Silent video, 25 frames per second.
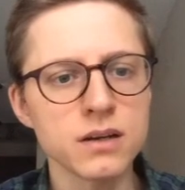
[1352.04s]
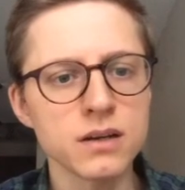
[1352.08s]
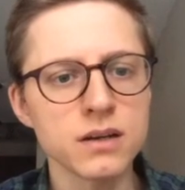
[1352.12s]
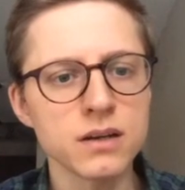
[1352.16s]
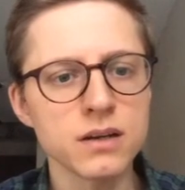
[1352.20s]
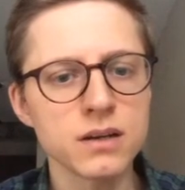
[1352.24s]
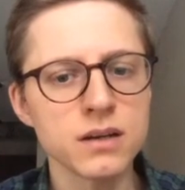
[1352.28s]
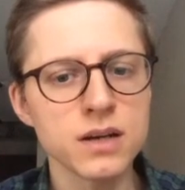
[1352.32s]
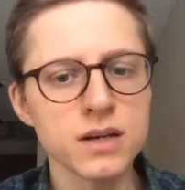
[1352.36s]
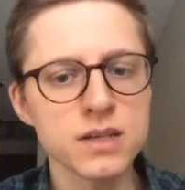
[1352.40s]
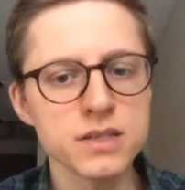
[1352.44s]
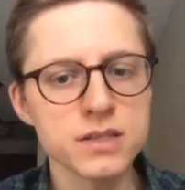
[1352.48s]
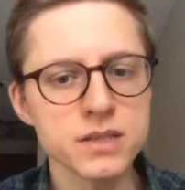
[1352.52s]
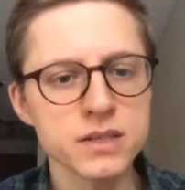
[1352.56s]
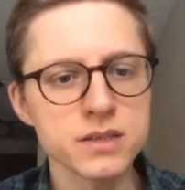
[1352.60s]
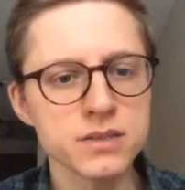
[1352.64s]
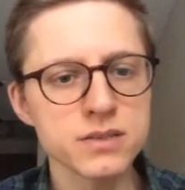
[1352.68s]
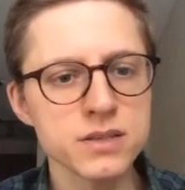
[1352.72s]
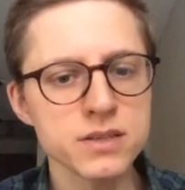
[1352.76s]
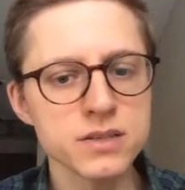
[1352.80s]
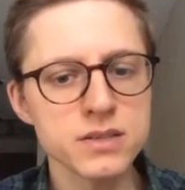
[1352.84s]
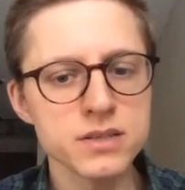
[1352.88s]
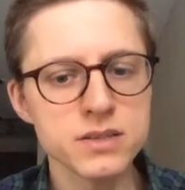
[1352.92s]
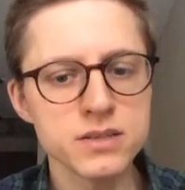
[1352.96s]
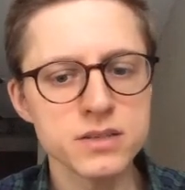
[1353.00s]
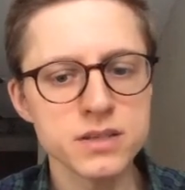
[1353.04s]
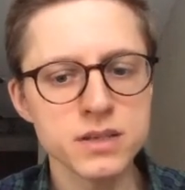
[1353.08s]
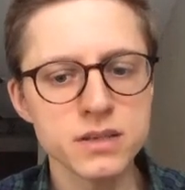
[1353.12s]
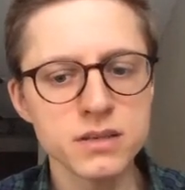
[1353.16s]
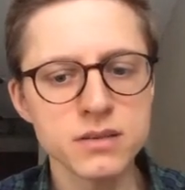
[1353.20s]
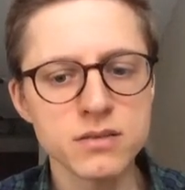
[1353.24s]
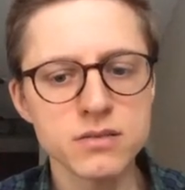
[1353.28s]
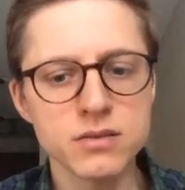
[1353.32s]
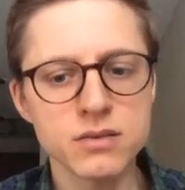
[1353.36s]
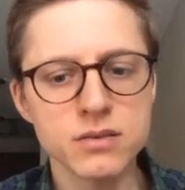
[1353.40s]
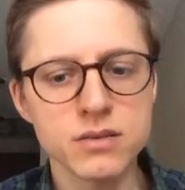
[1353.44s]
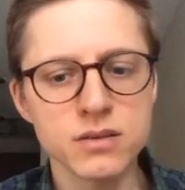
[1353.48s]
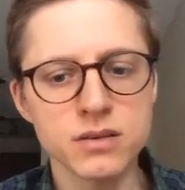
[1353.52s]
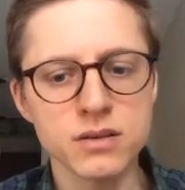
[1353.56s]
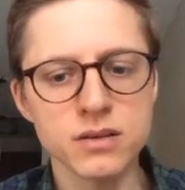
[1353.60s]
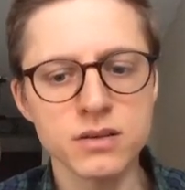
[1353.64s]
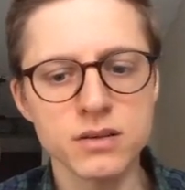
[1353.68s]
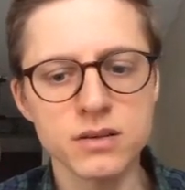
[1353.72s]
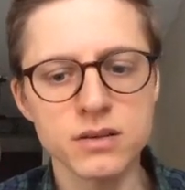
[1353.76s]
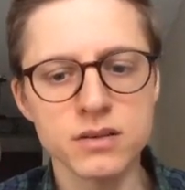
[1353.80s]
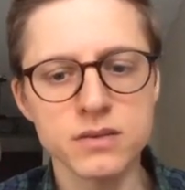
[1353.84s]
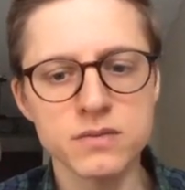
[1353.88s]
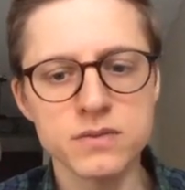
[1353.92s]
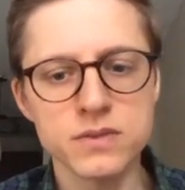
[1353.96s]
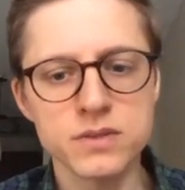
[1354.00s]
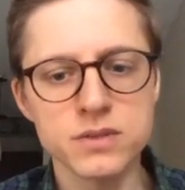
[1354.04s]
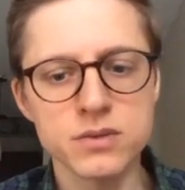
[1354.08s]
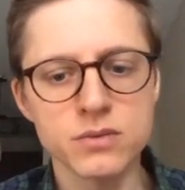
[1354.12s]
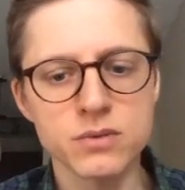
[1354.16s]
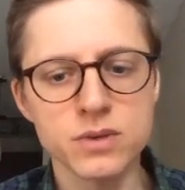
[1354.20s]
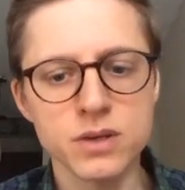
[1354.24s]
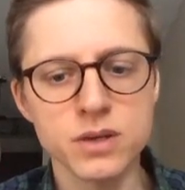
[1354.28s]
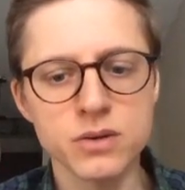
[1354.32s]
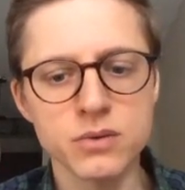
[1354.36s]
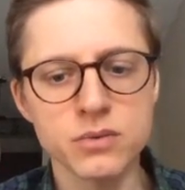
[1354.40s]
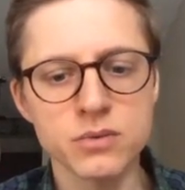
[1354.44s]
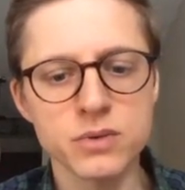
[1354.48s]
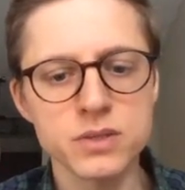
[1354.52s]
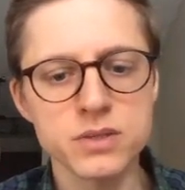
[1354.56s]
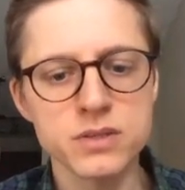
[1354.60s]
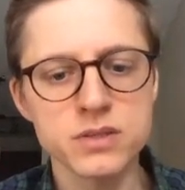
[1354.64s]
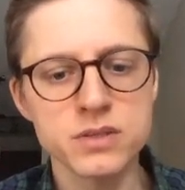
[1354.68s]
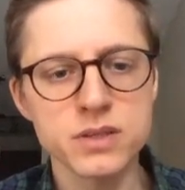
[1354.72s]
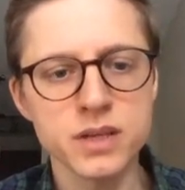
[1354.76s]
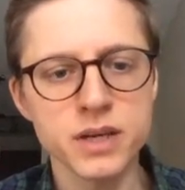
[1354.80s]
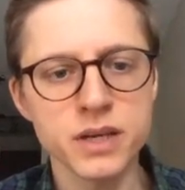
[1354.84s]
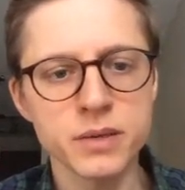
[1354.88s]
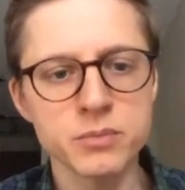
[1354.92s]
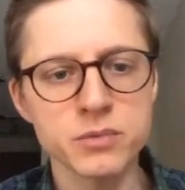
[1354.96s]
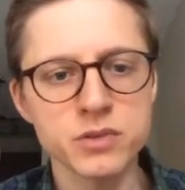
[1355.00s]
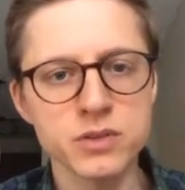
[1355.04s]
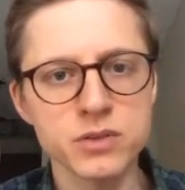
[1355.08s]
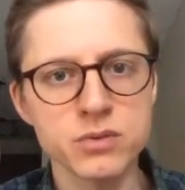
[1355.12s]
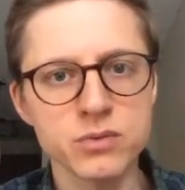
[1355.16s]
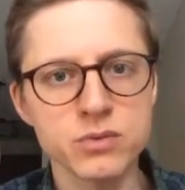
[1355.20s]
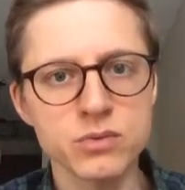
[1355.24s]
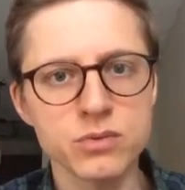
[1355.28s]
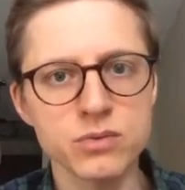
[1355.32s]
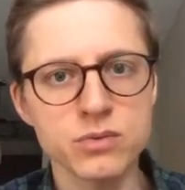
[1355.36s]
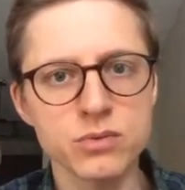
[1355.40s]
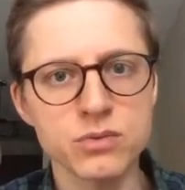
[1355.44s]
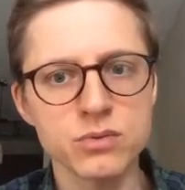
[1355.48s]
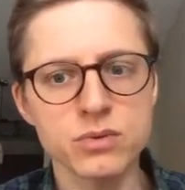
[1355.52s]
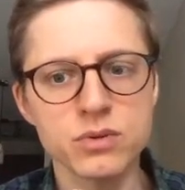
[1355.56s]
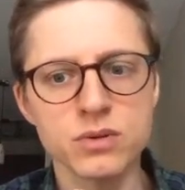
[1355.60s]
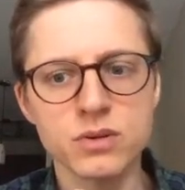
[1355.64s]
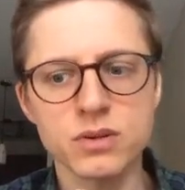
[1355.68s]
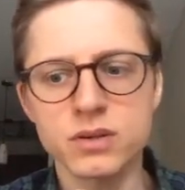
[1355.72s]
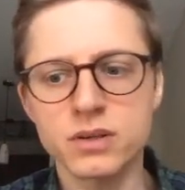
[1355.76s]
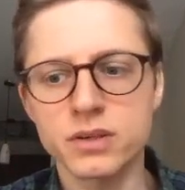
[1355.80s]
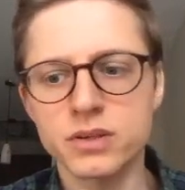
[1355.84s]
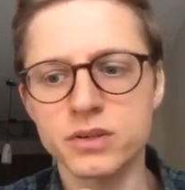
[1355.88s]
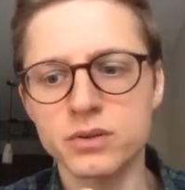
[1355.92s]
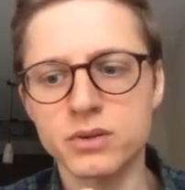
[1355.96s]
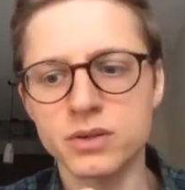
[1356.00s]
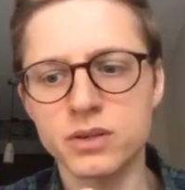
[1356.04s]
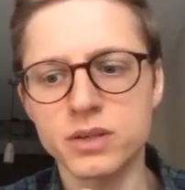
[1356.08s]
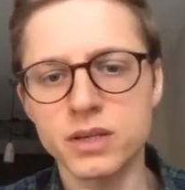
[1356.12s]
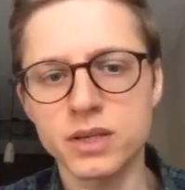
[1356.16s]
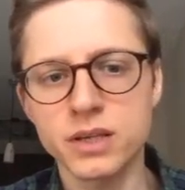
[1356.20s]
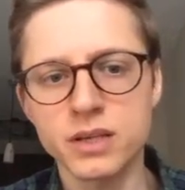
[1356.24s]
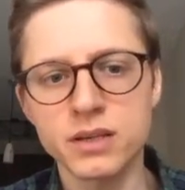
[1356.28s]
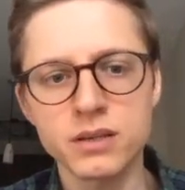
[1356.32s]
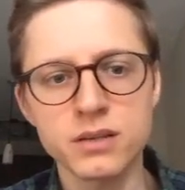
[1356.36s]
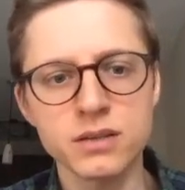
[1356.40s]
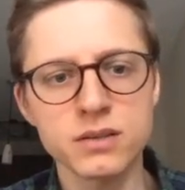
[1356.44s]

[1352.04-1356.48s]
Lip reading: I think this is it. So now it's time to Q&A.